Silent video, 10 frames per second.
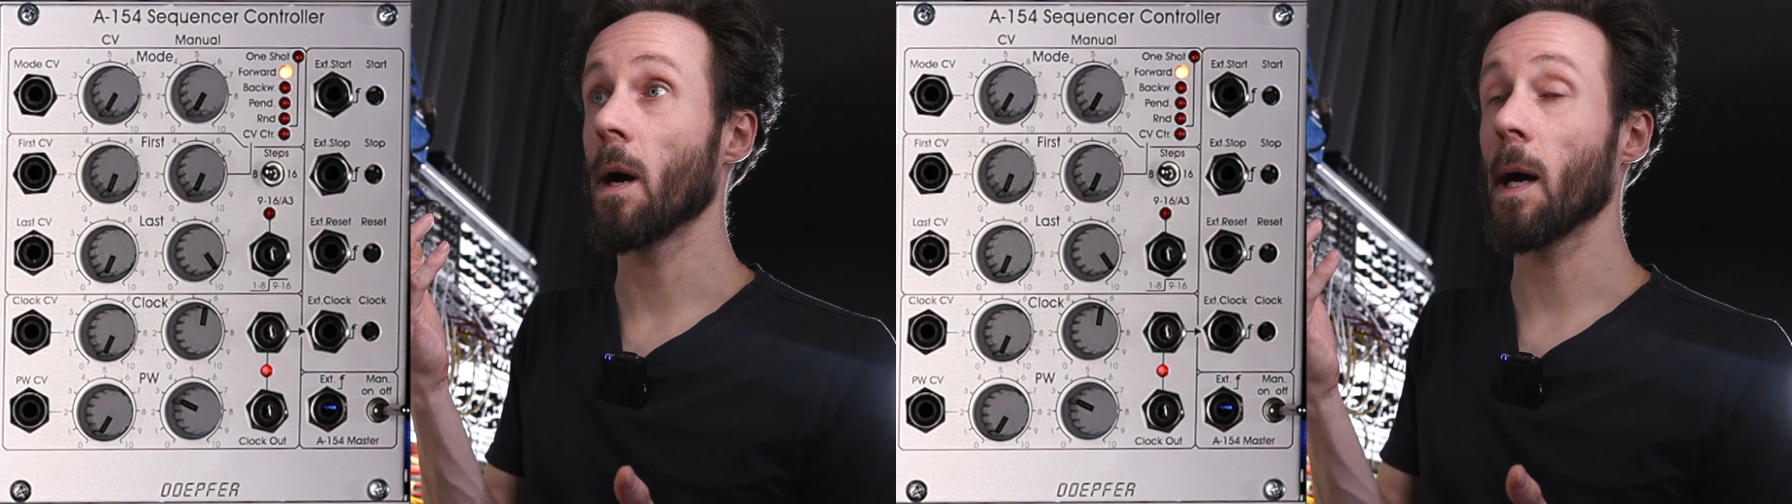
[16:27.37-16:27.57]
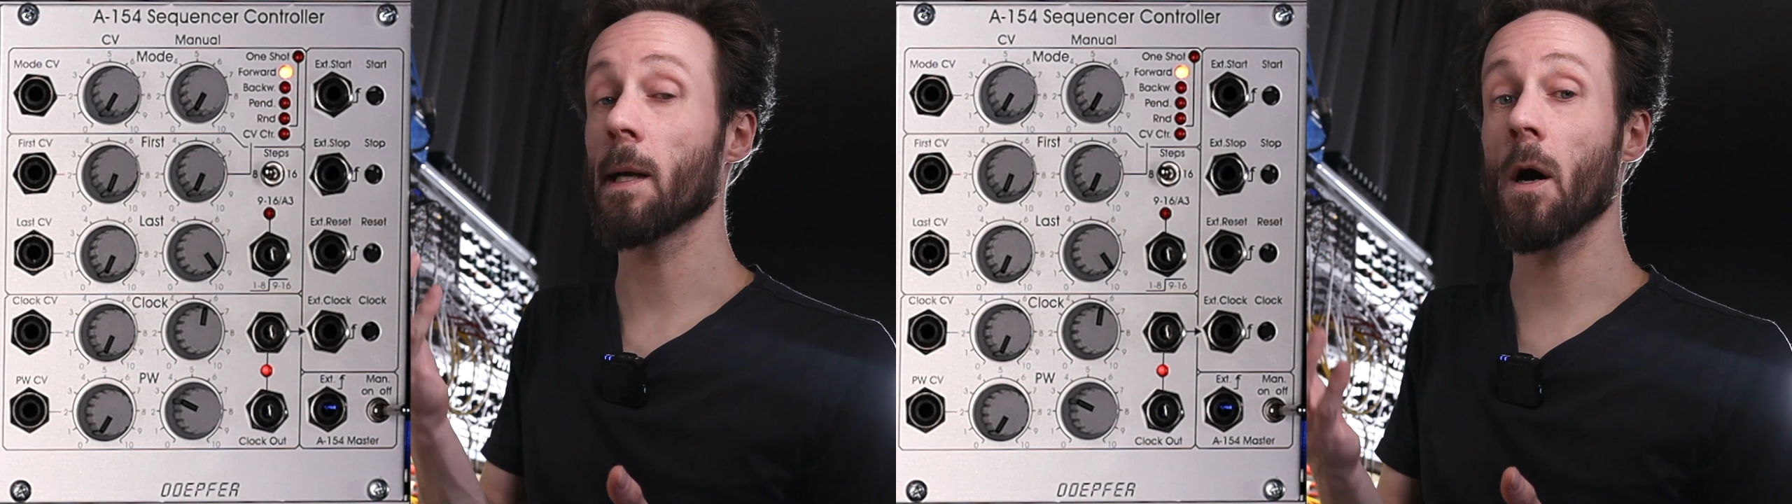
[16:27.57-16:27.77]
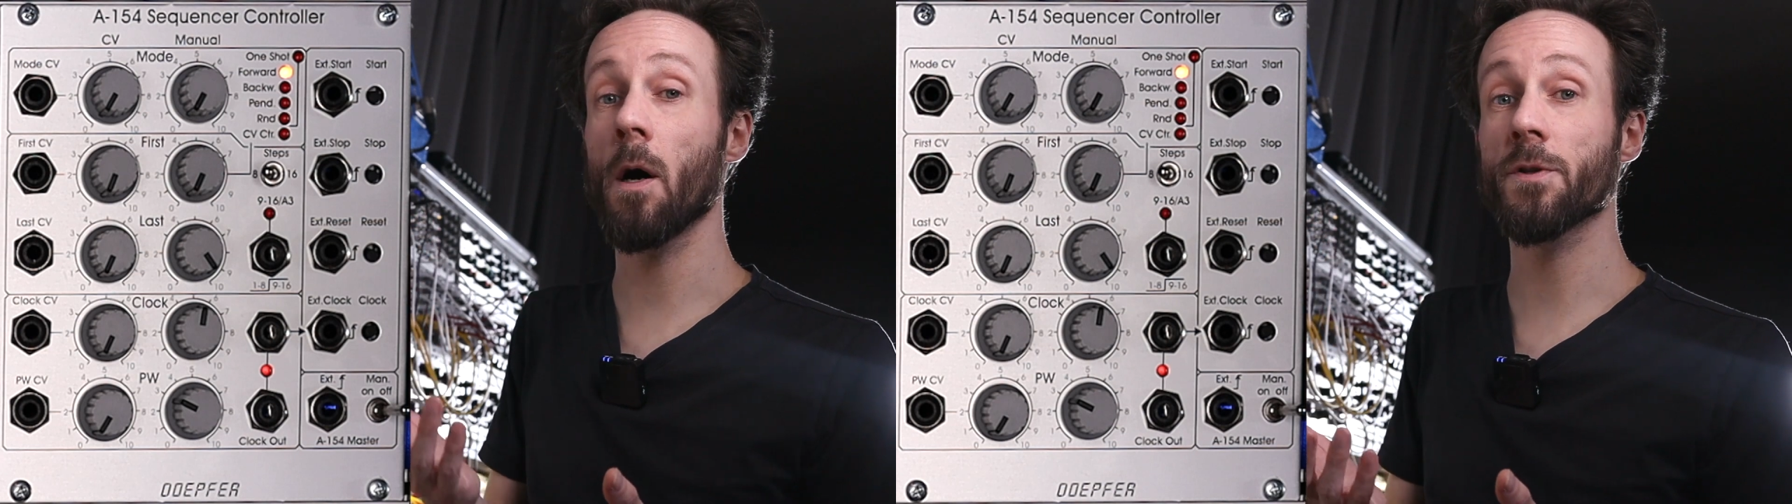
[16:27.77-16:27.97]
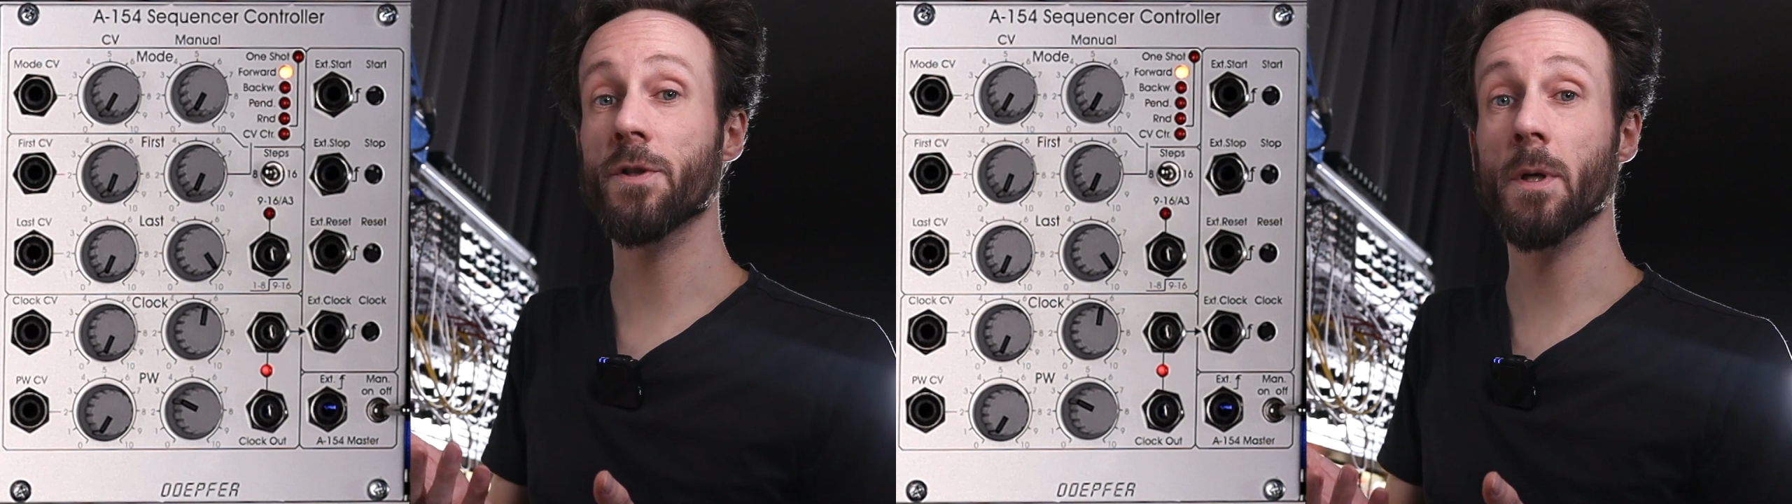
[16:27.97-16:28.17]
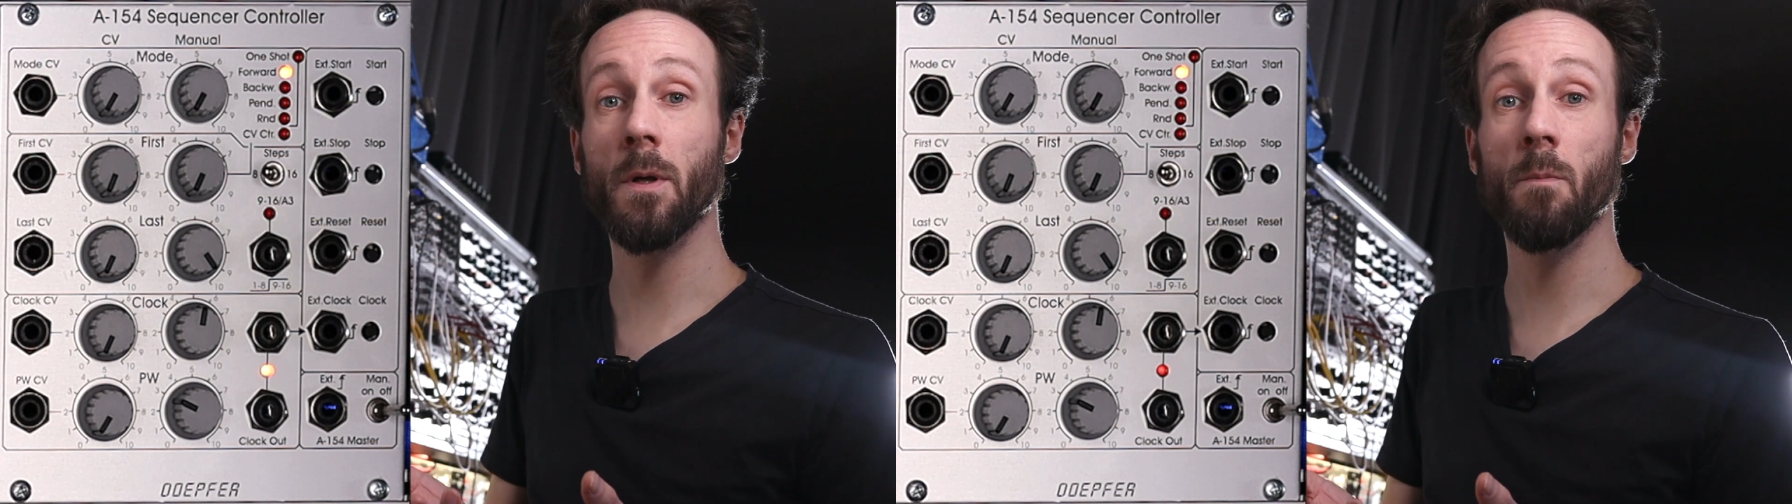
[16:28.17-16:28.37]
I
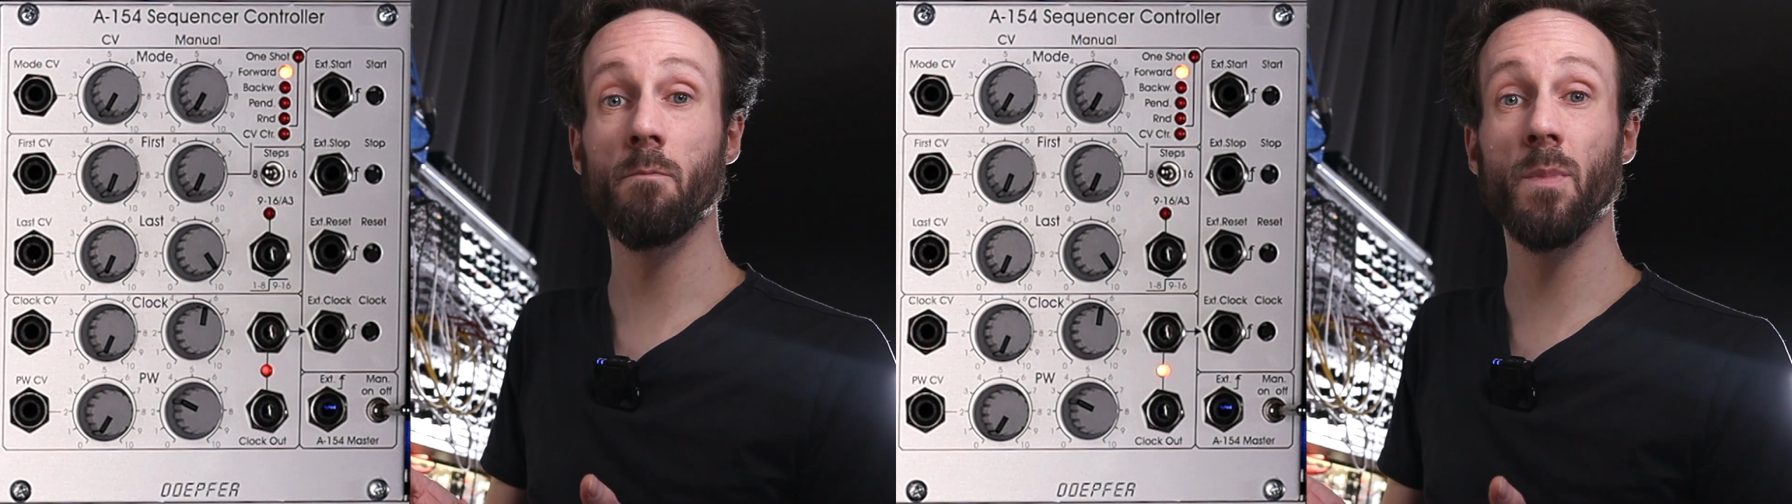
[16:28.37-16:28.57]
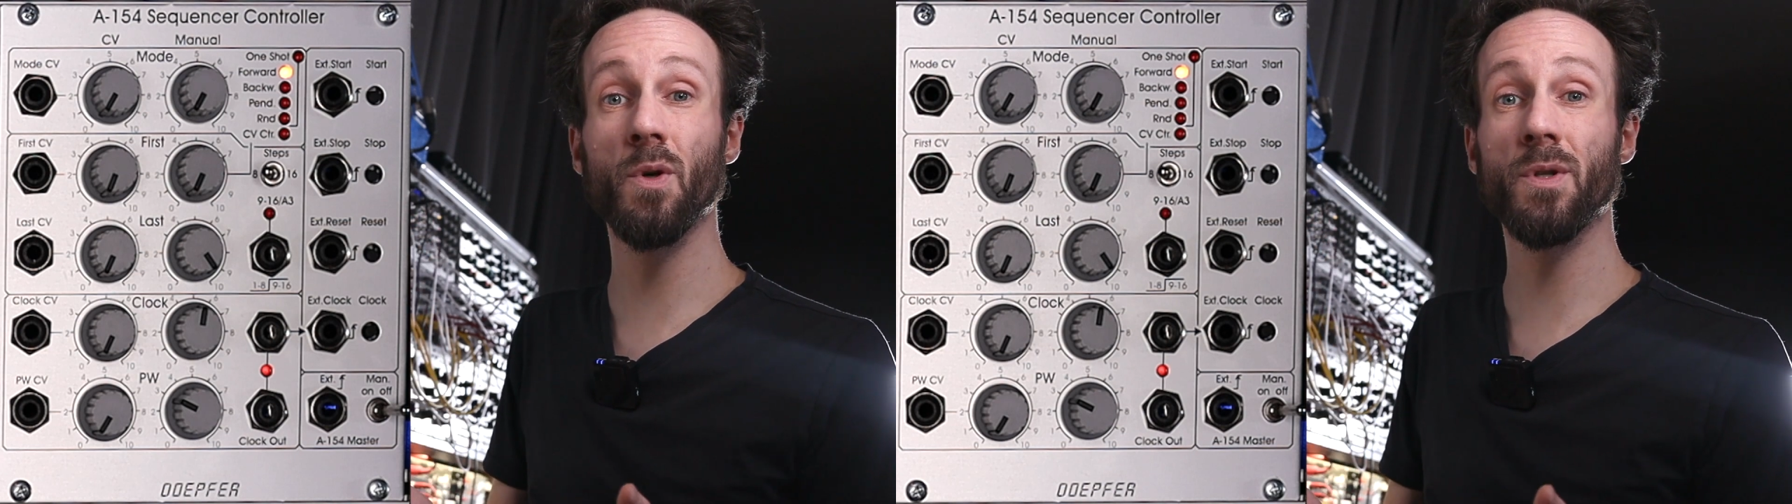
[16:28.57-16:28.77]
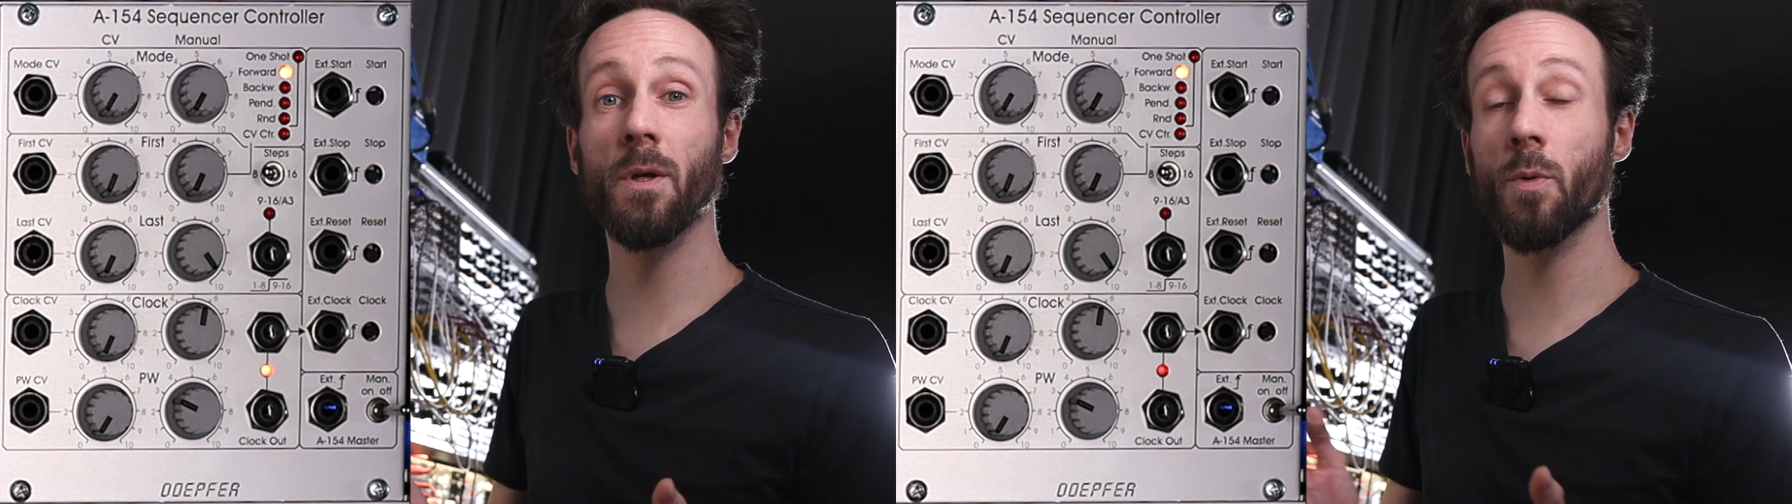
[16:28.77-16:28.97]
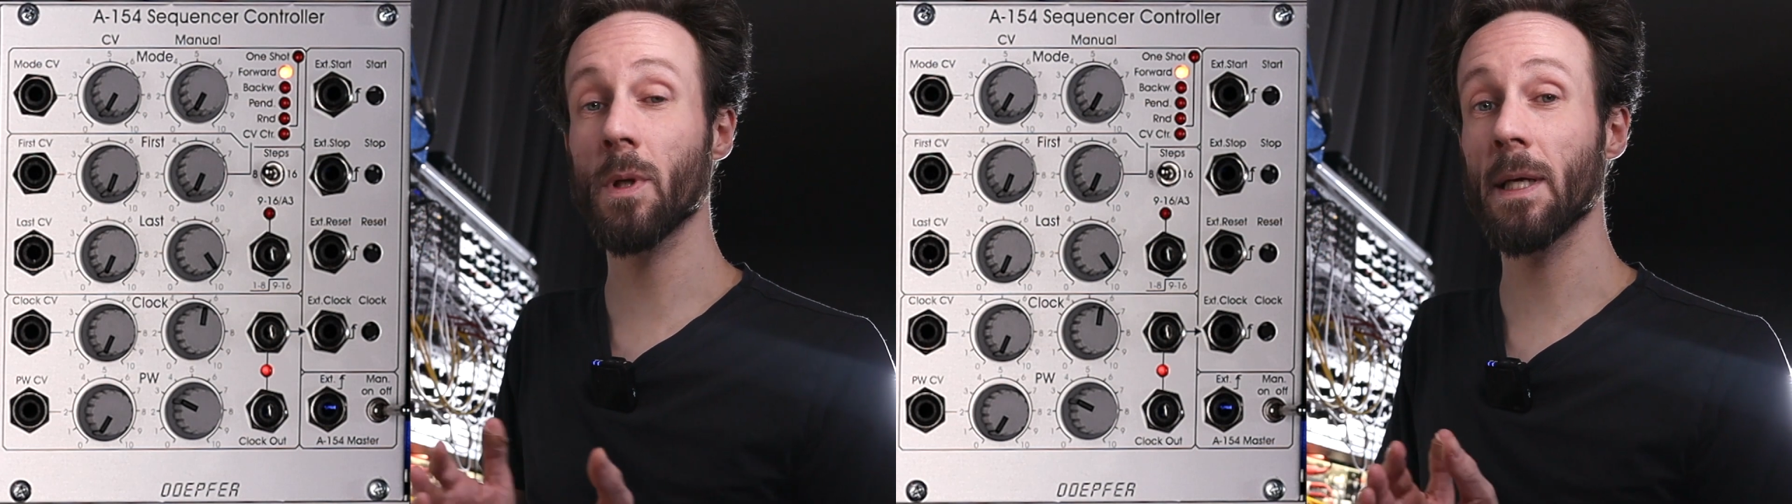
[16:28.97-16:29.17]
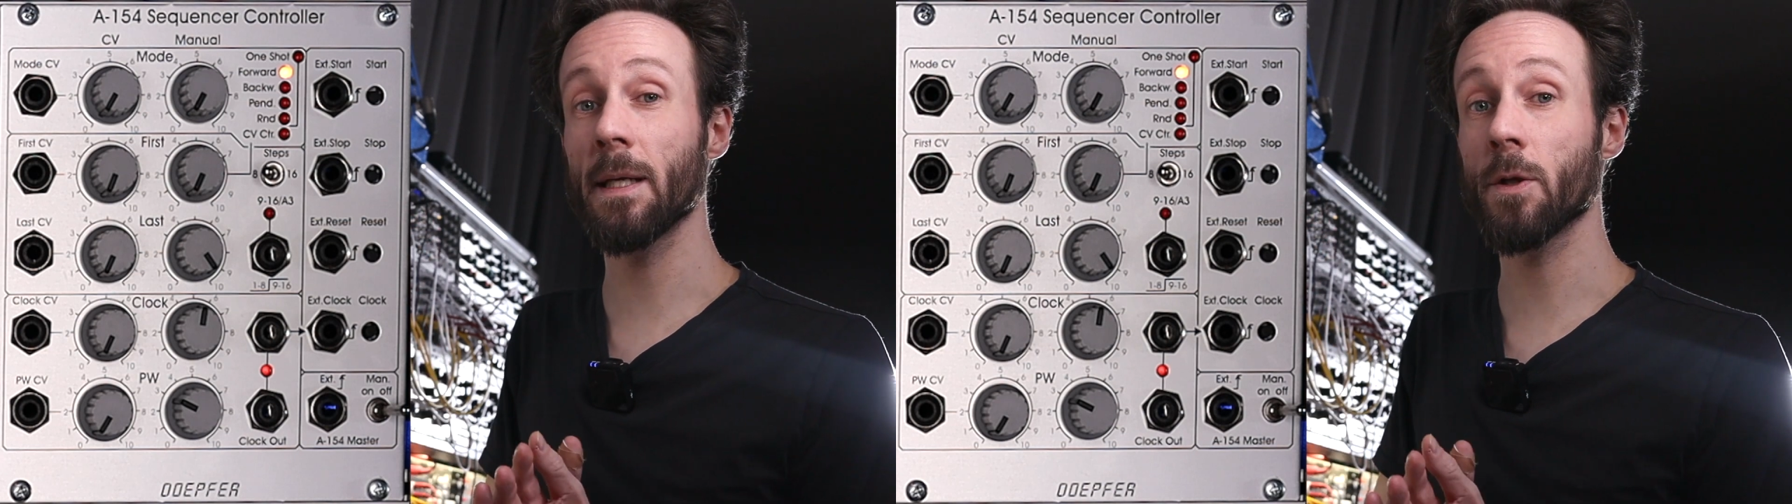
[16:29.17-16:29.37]
answer music
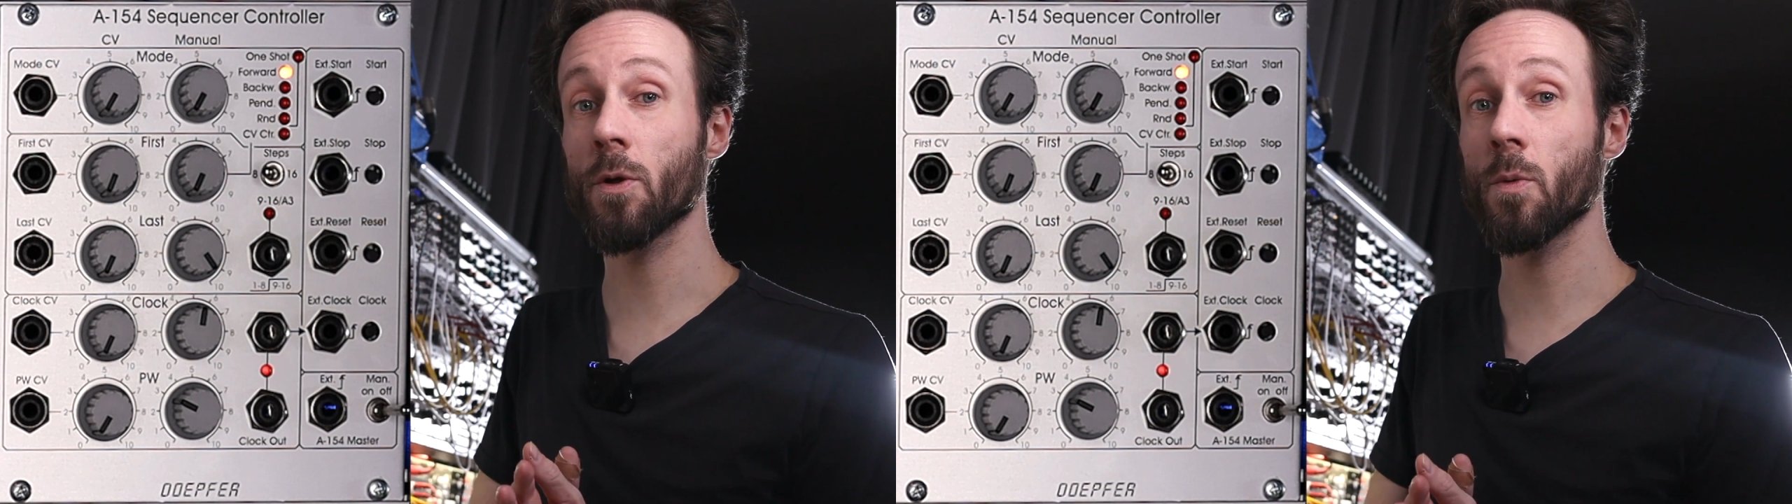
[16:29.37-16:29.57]
related